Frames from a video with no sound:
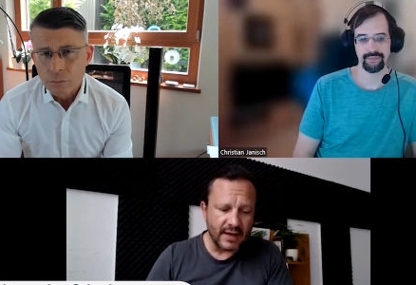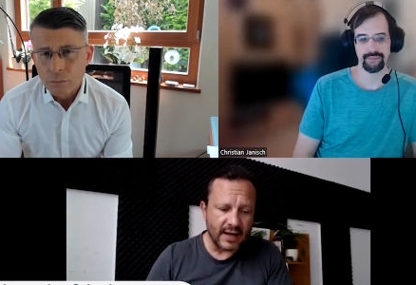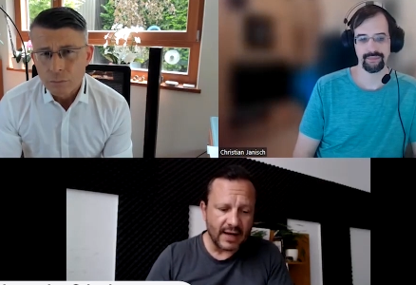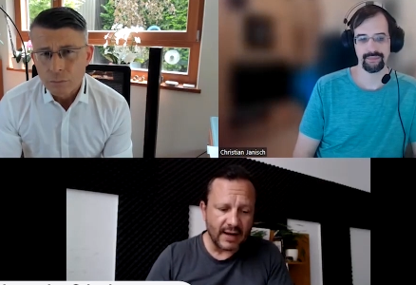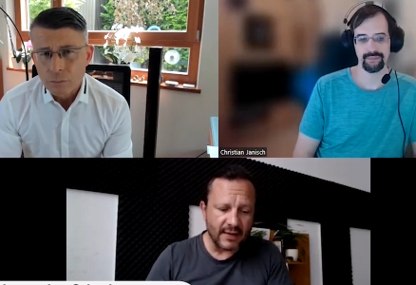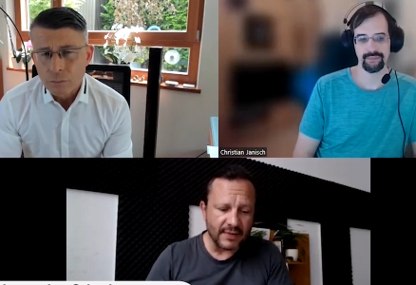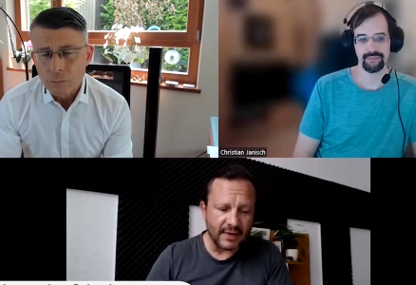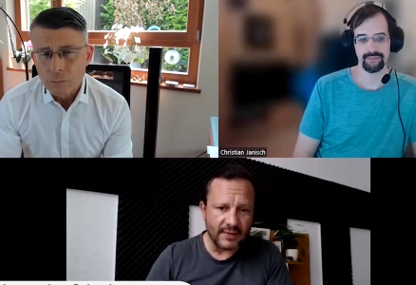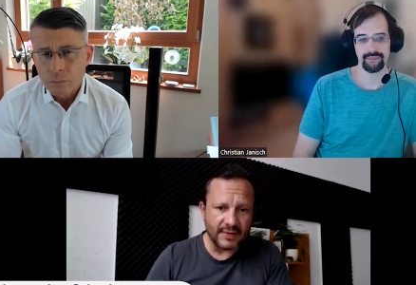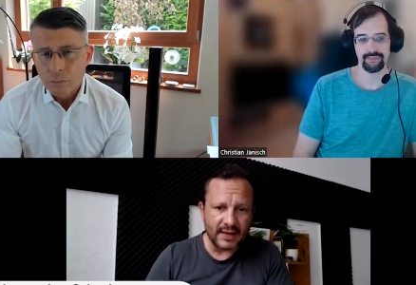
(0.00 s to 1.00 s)
Speaker 1: Um,
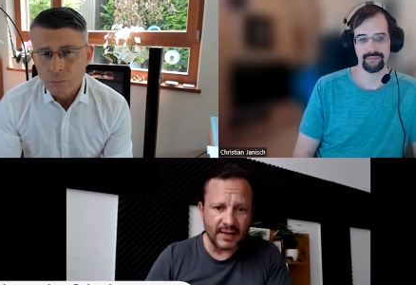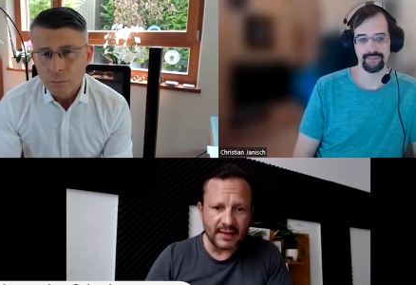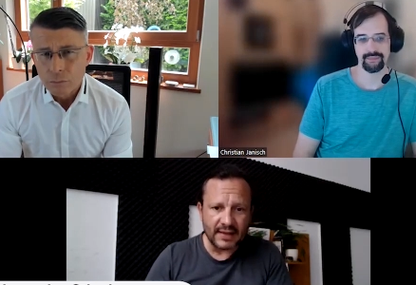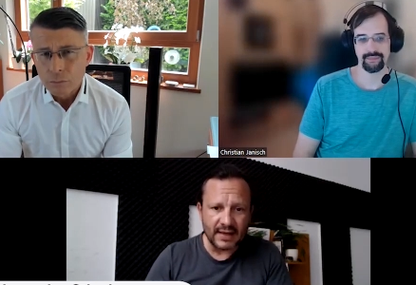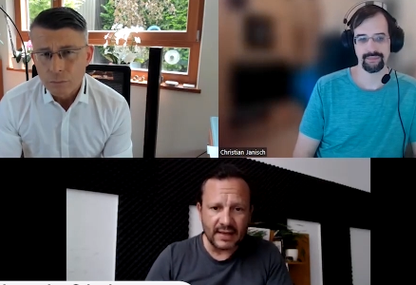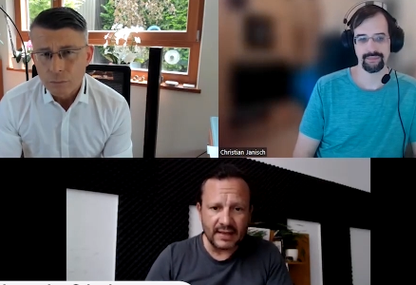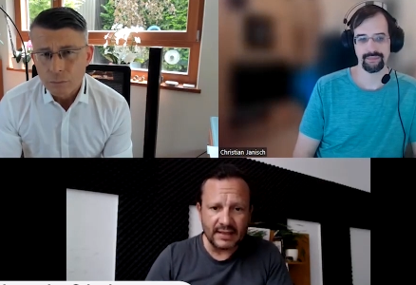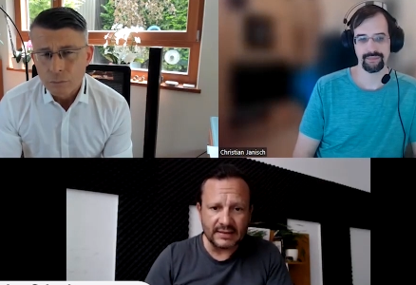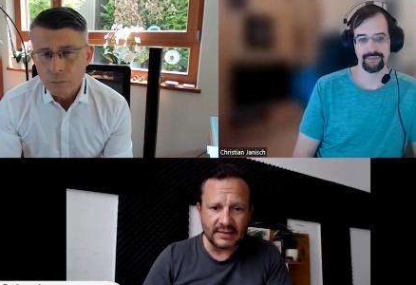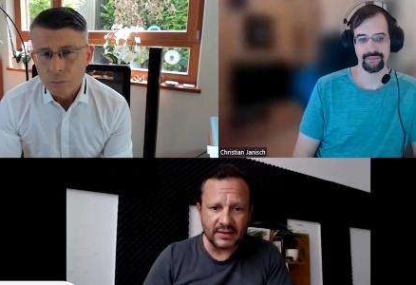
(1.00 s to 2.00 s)
uh, there there
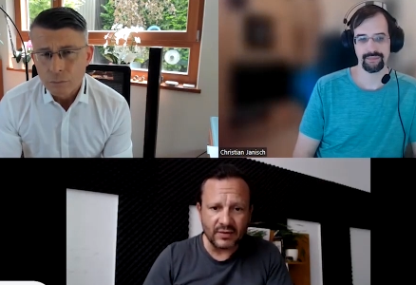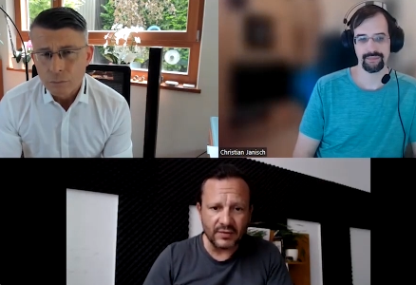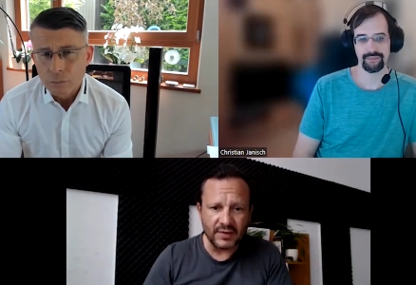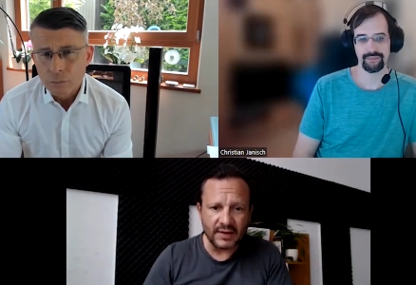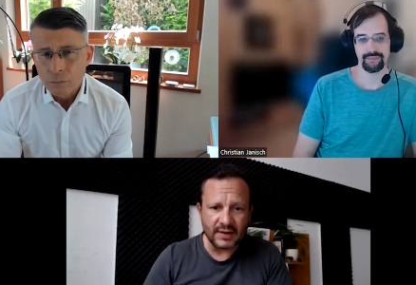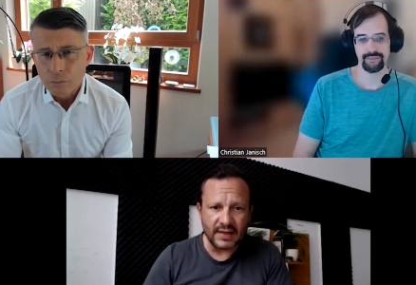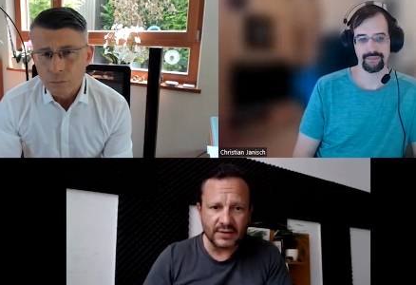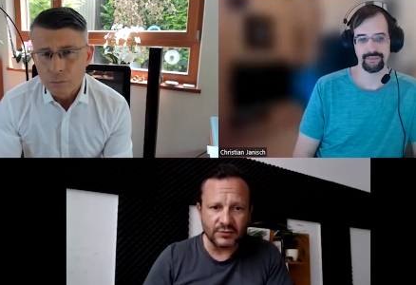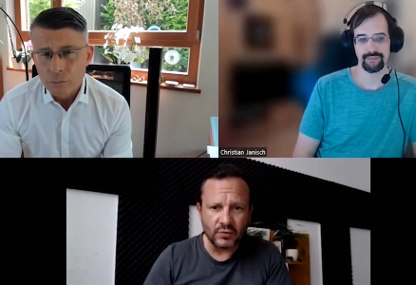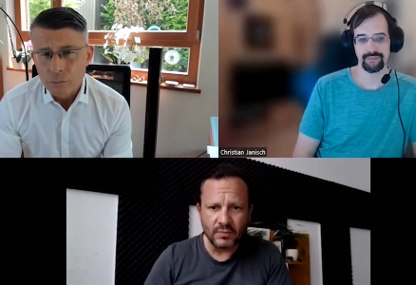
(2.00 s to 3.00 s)
is you know
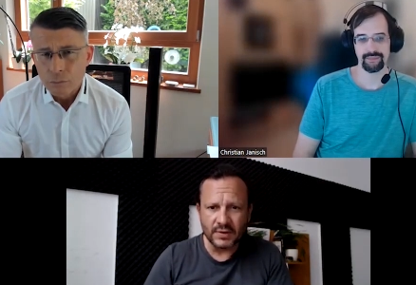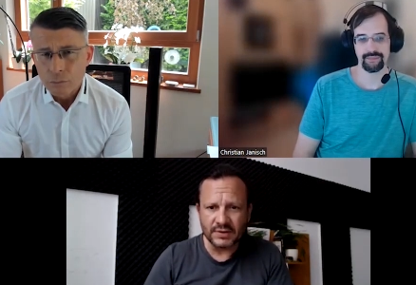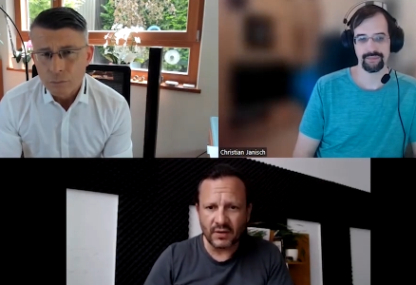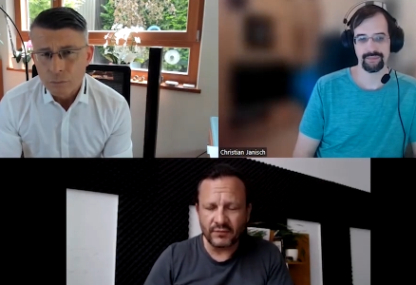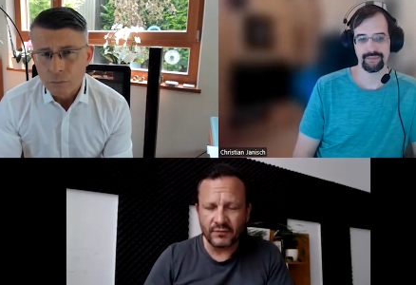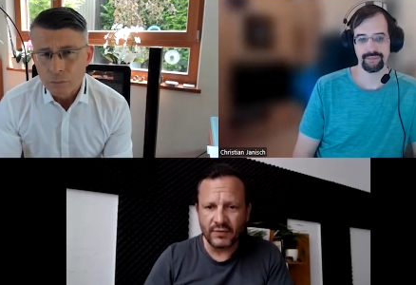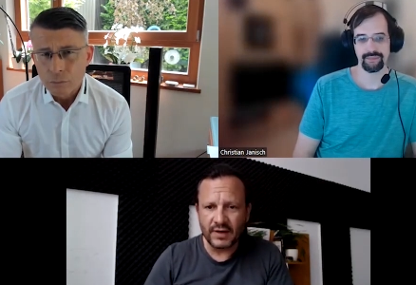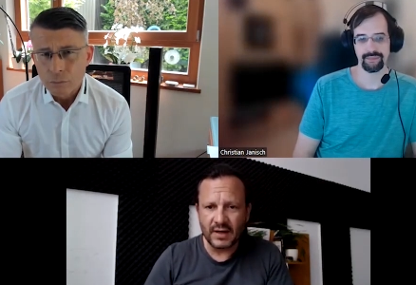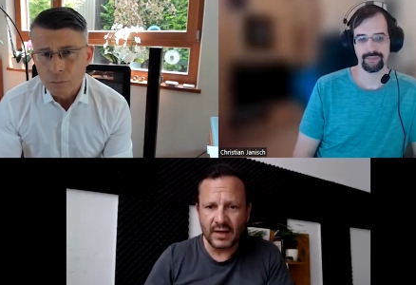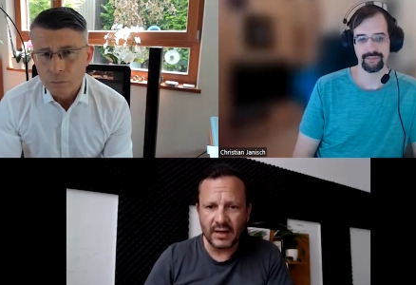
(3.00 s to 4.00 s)
there's rumors of
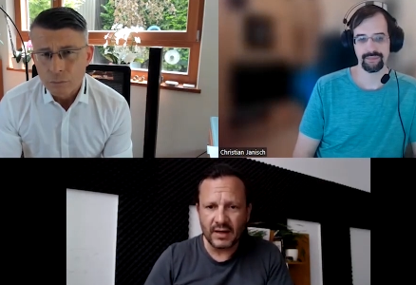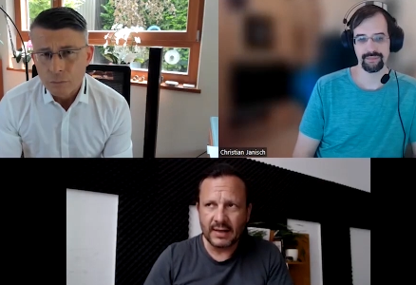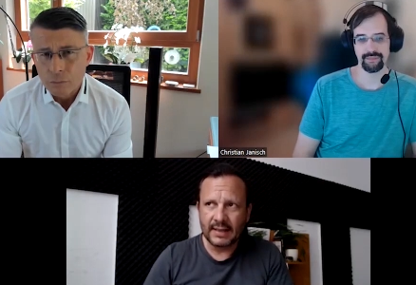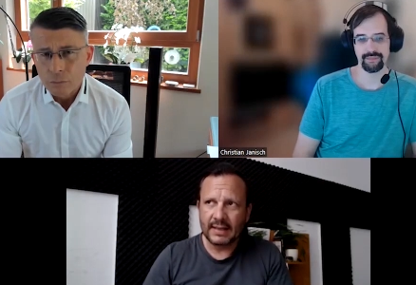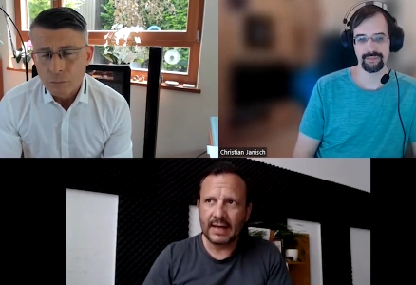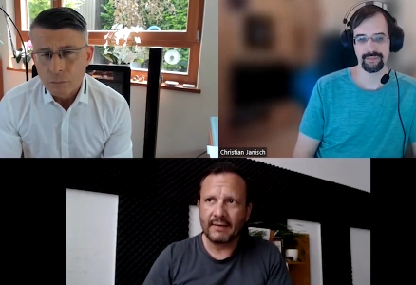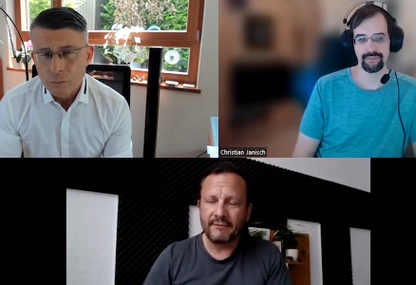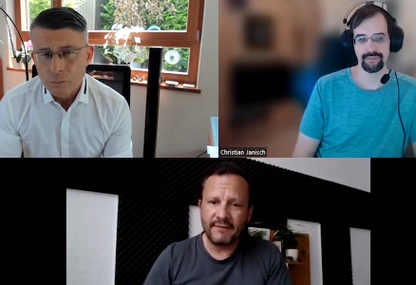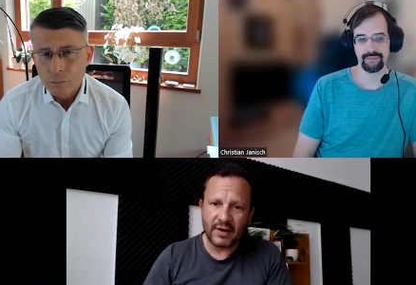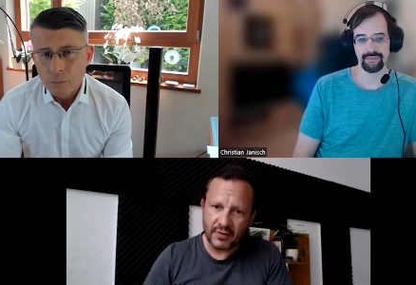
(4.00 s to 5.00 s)
really are
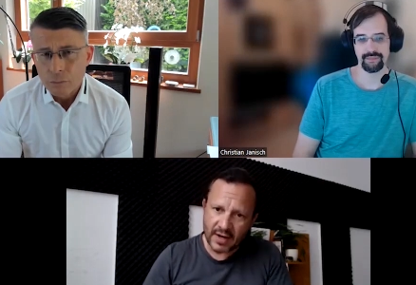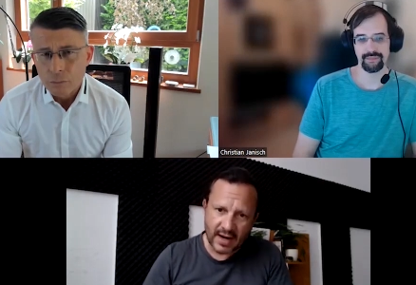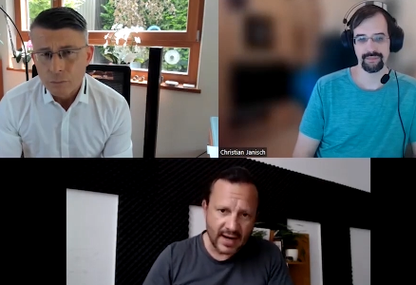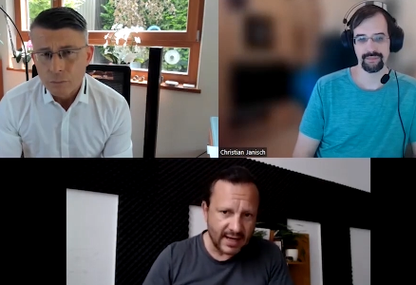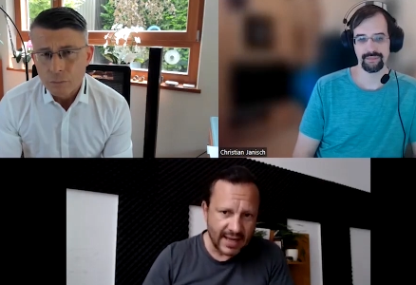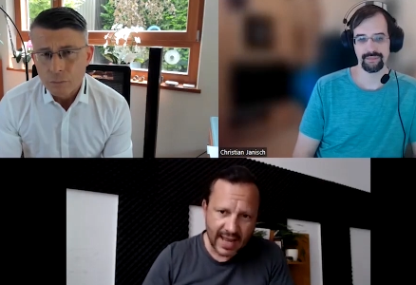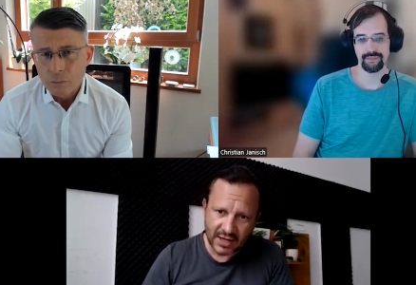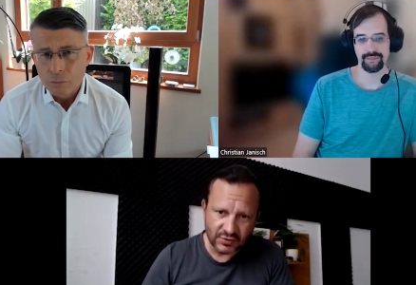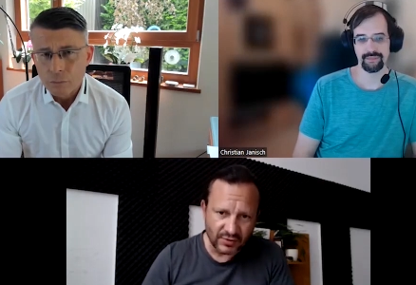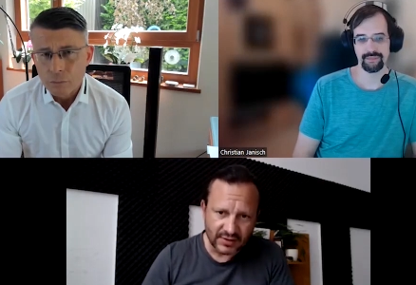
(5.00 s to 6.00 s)
very high
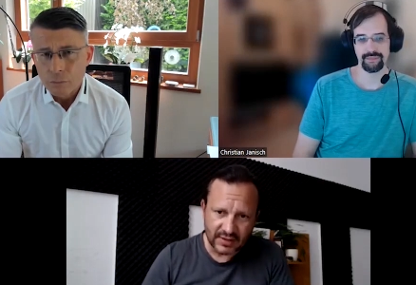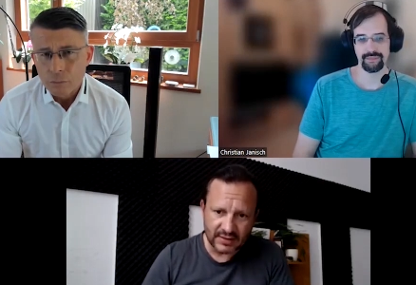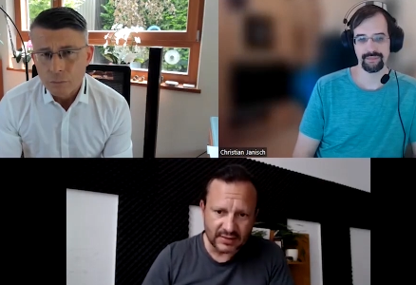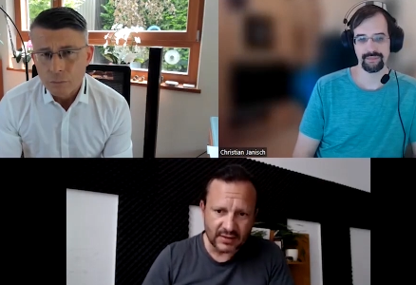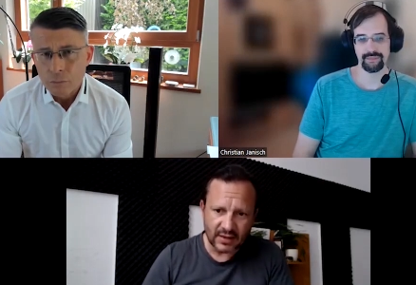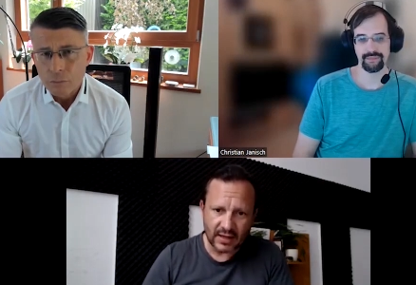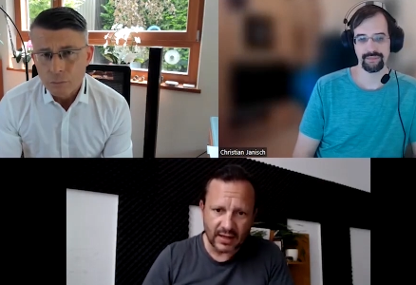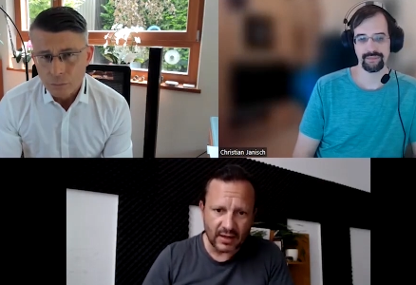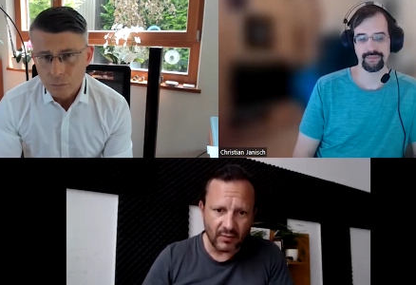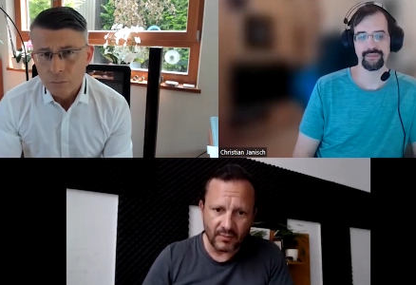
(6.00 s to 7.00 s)
casualties uh,
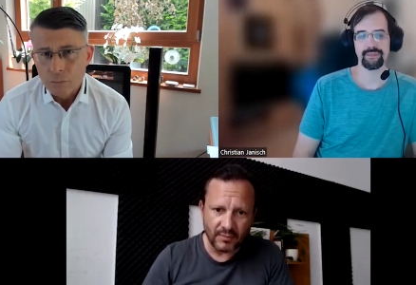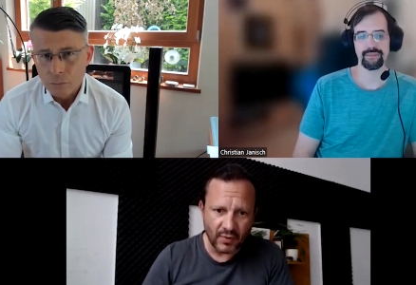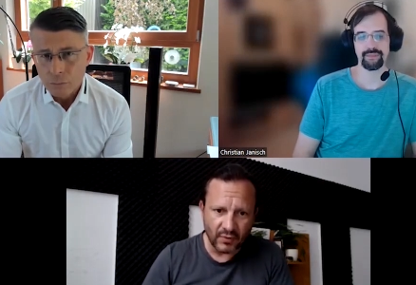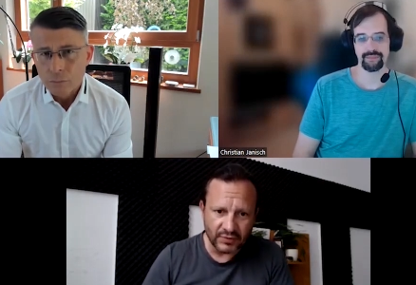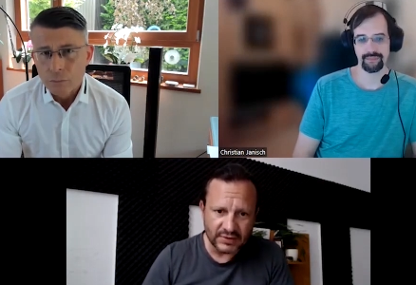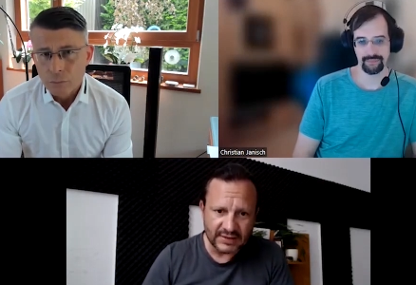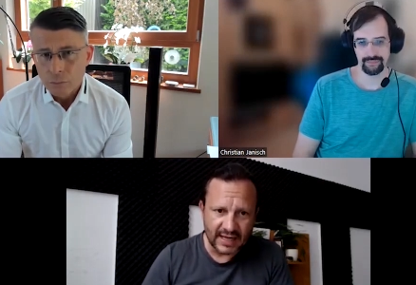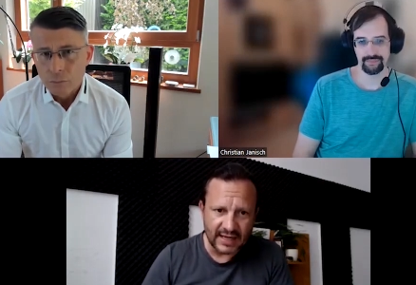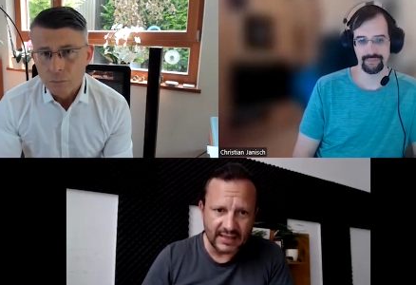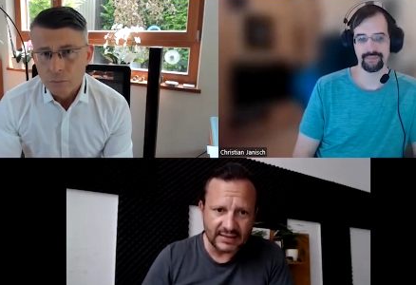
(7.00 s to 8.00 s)
on both
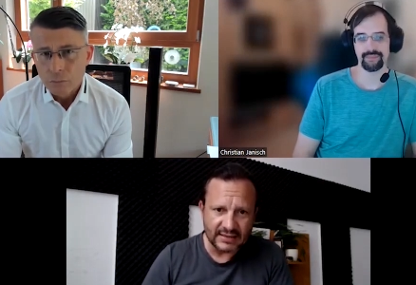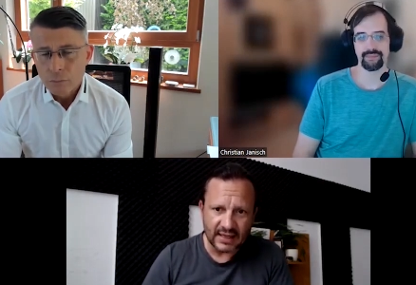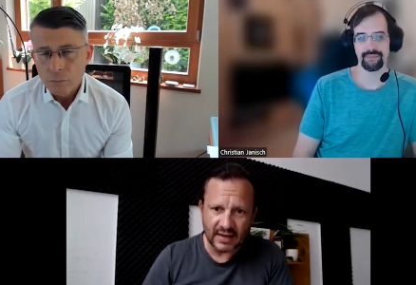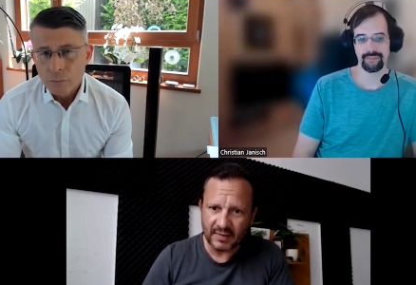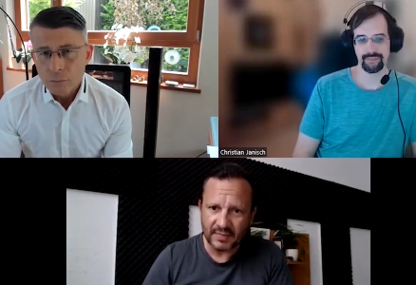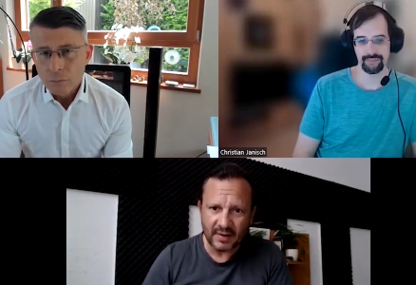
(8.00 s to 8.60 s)
sides, uh,